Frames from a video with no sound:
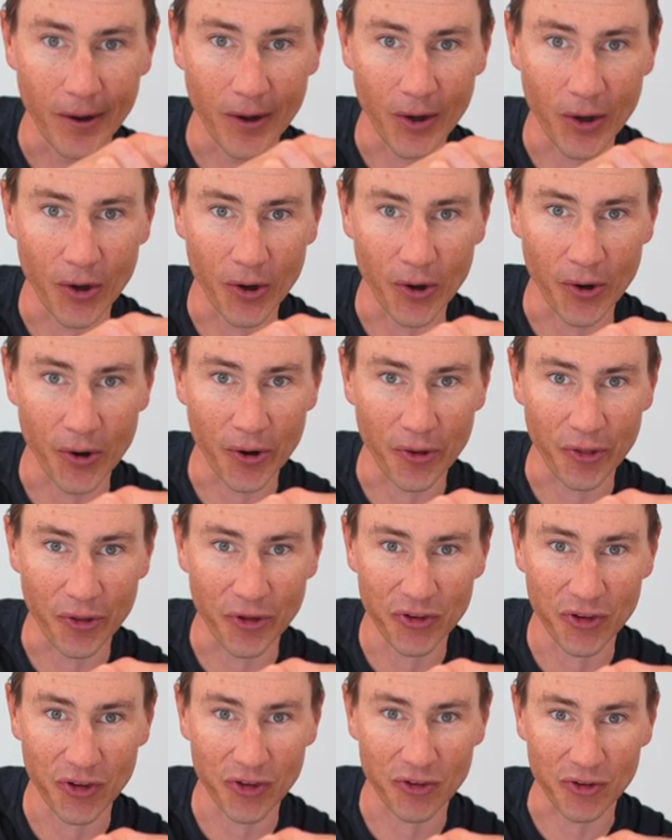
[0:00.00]
oh,
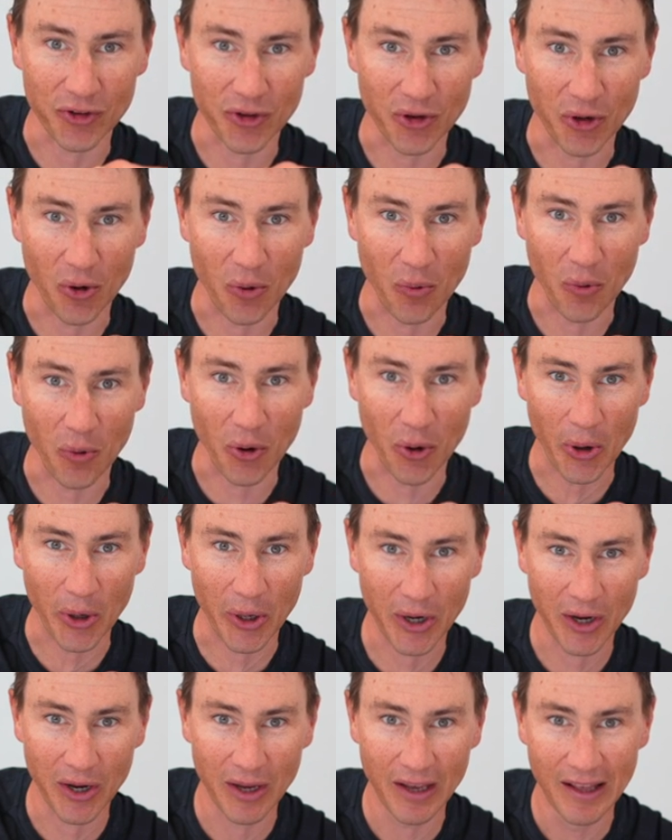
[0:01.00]
this isn't going to
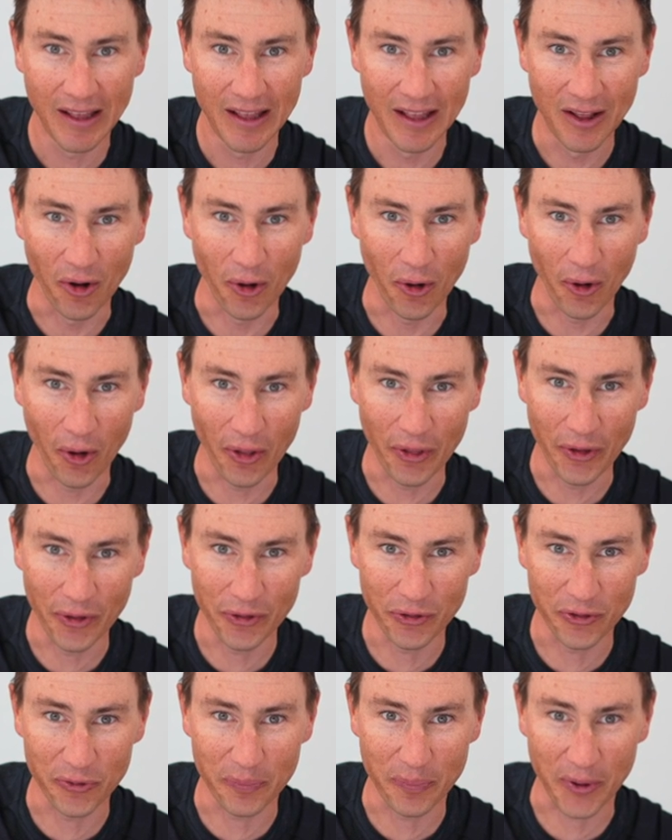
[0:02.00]
work. Oh,
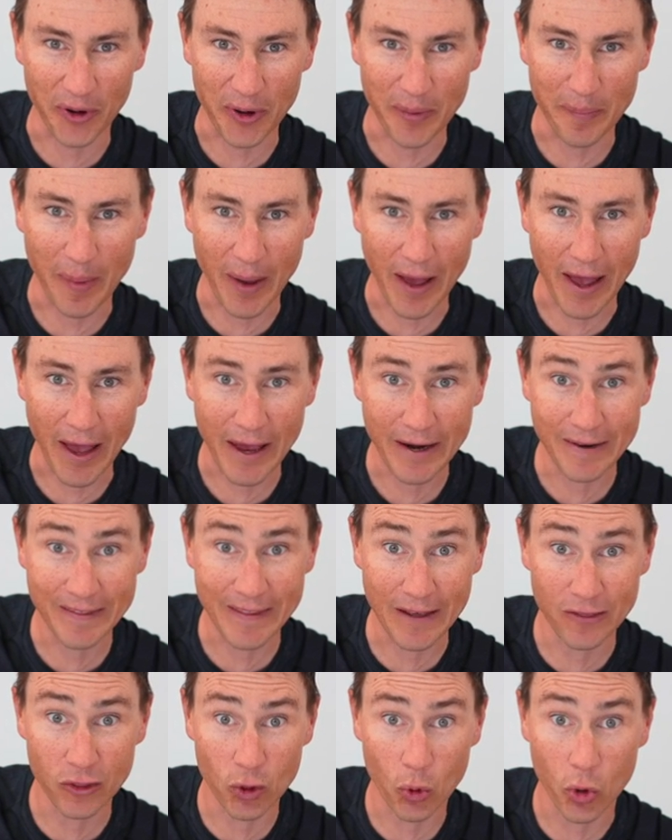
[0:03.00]
this is pretty bad.
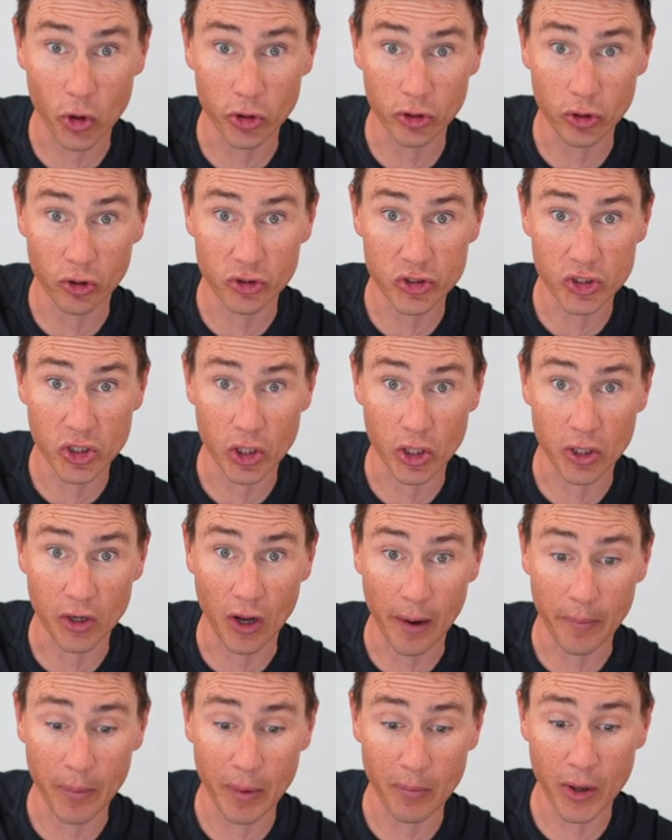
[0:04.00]
Then the quad lock turned
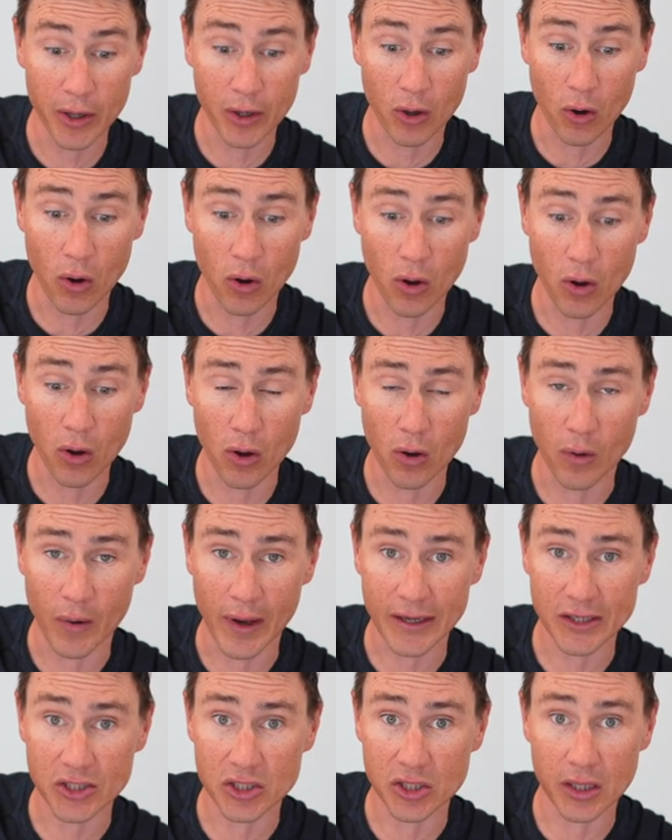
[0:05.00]
up and I'm like, oh,
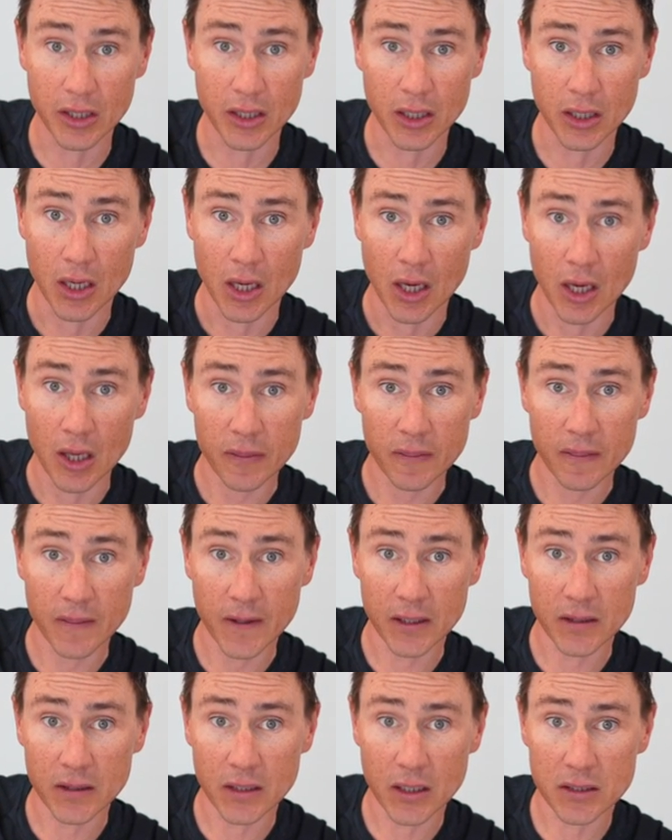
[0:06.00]
actually,
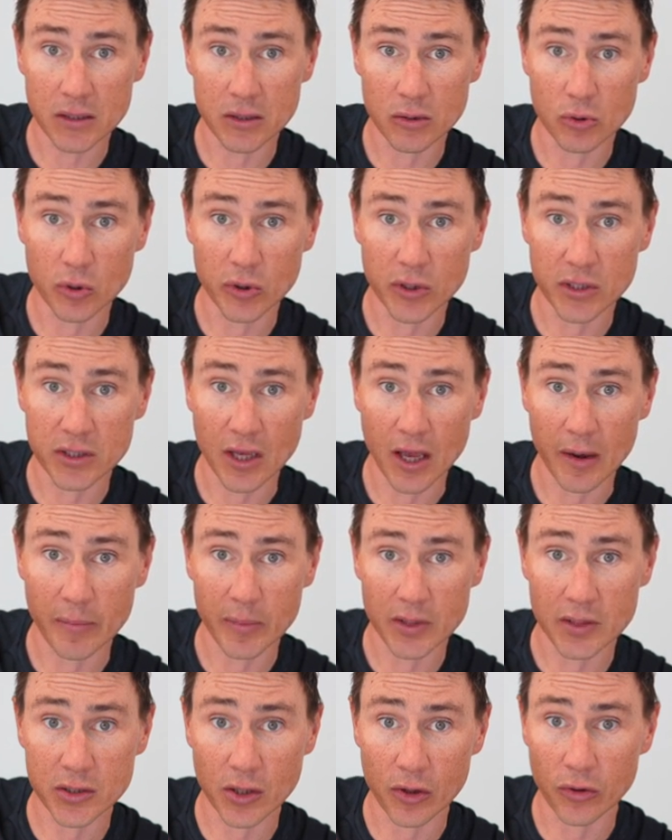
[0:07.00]
that doesn't look as
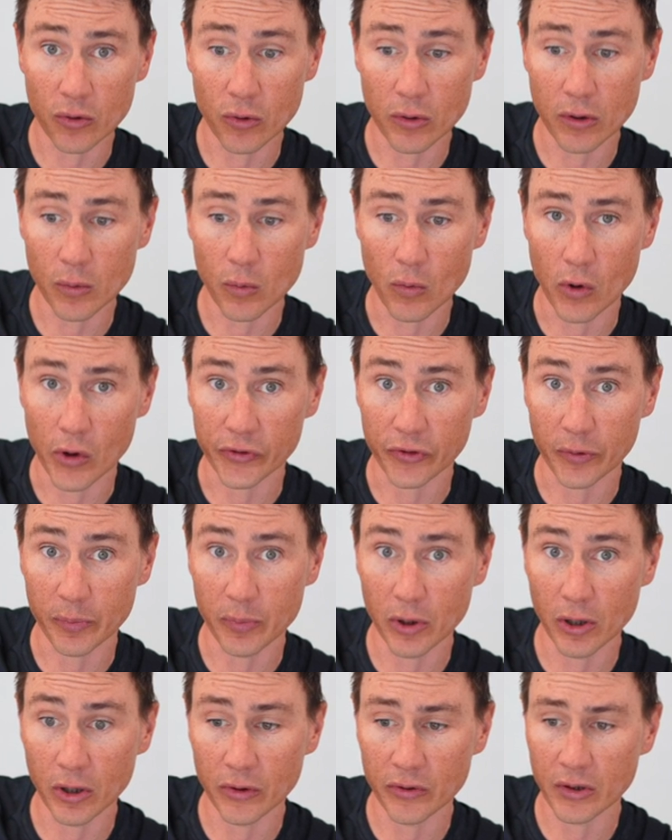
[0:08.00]
hubbard as I thought it was. I
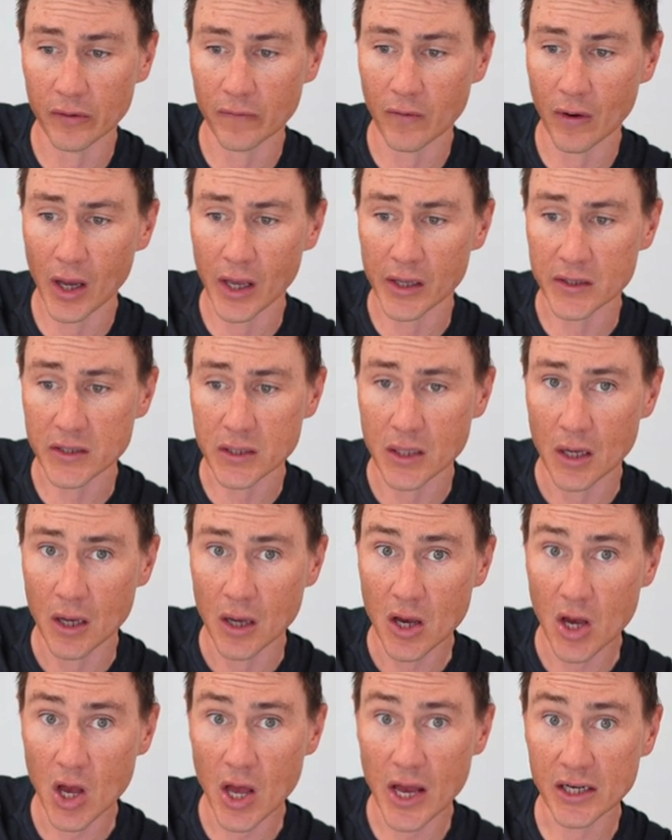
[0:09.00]
put it on the device.
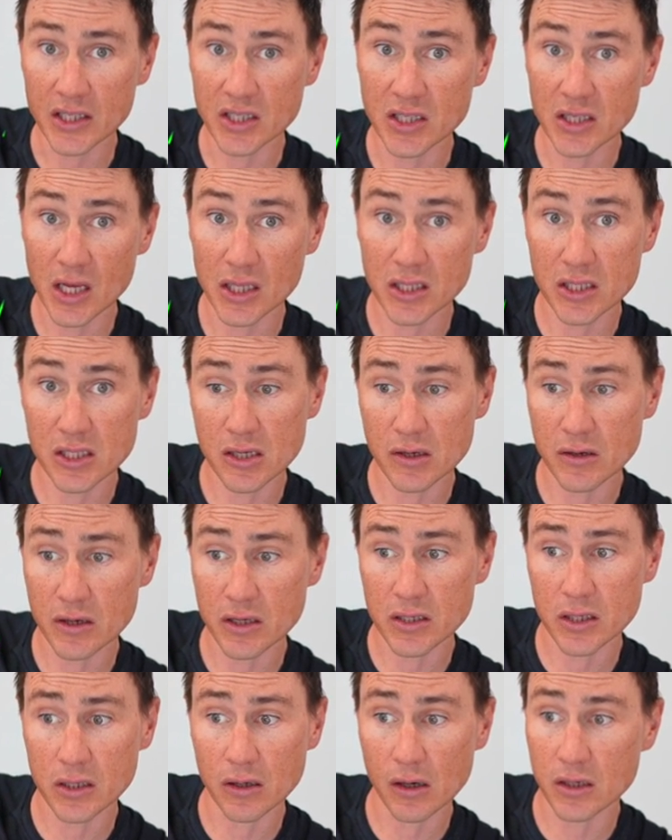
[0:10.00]
Actually, that's
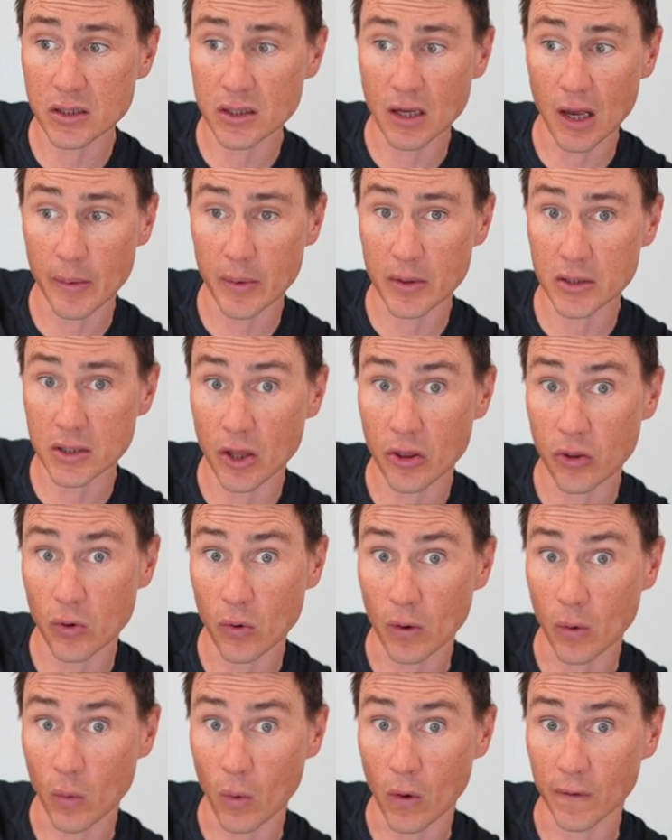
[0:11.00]
seriously not as hubbard as I
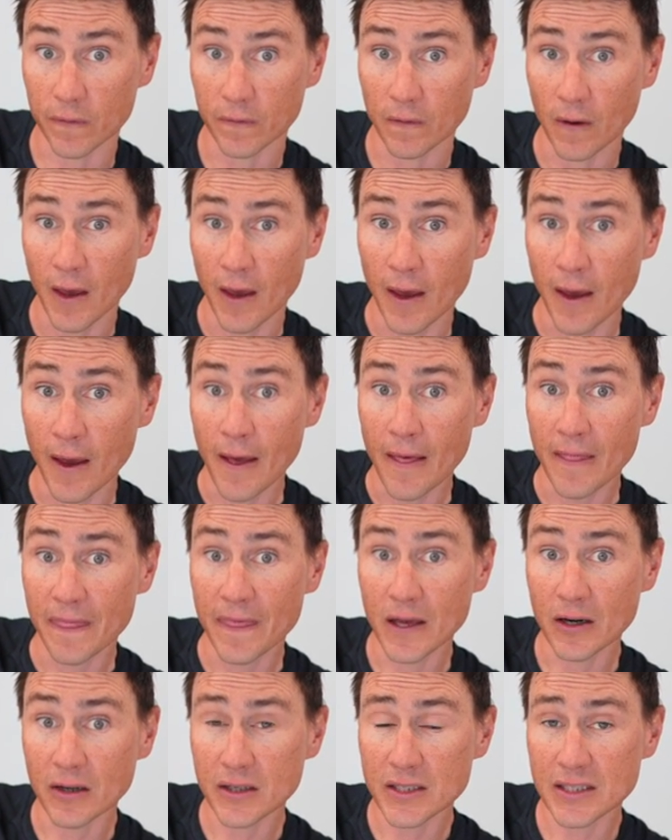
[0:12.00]
thought it was.
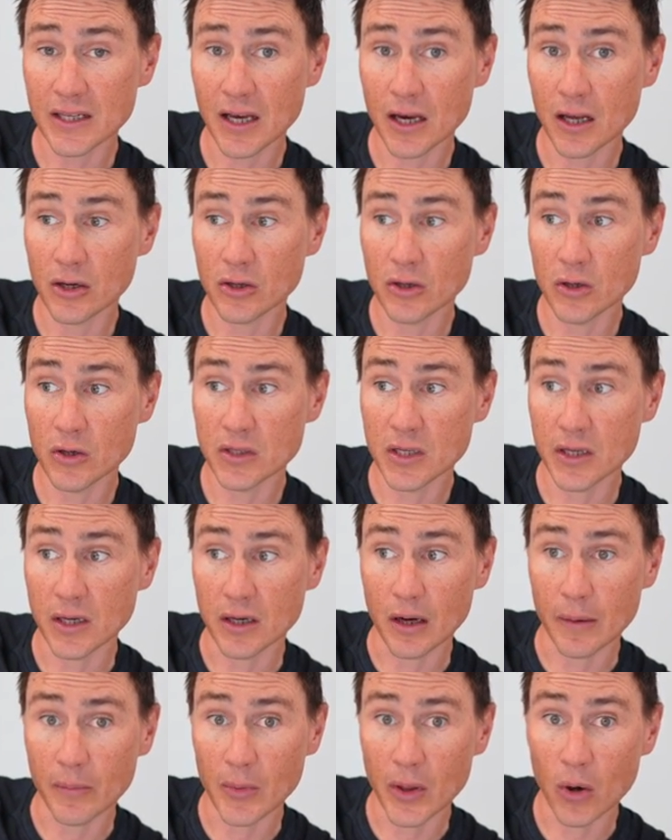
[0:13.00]
Then I started using it
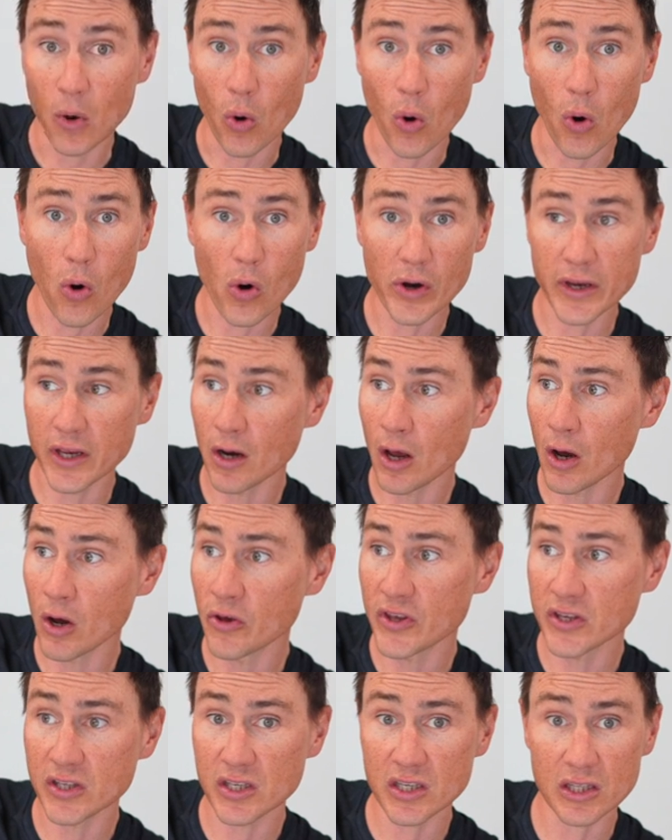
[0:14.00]
and I'm like, oh, you know,
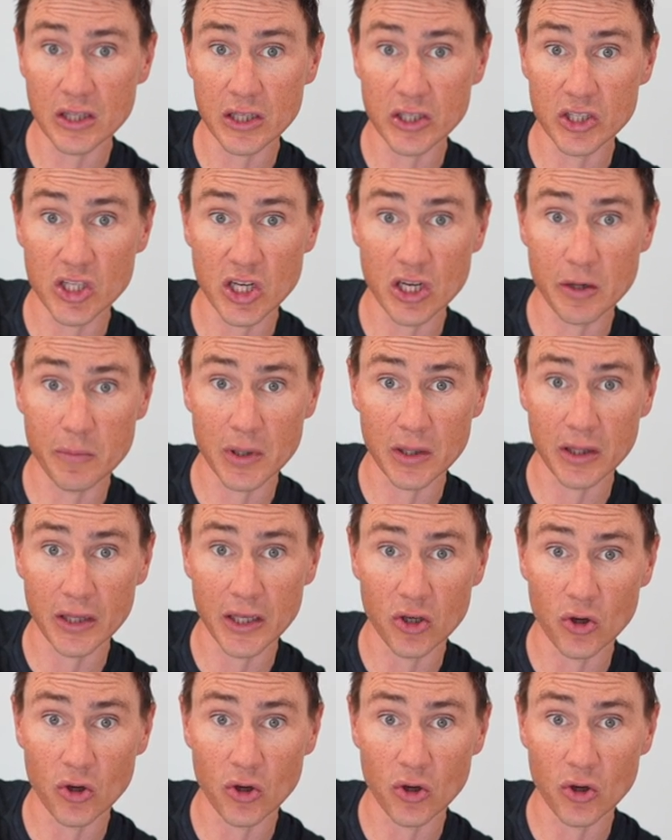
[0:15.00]
this is legitimately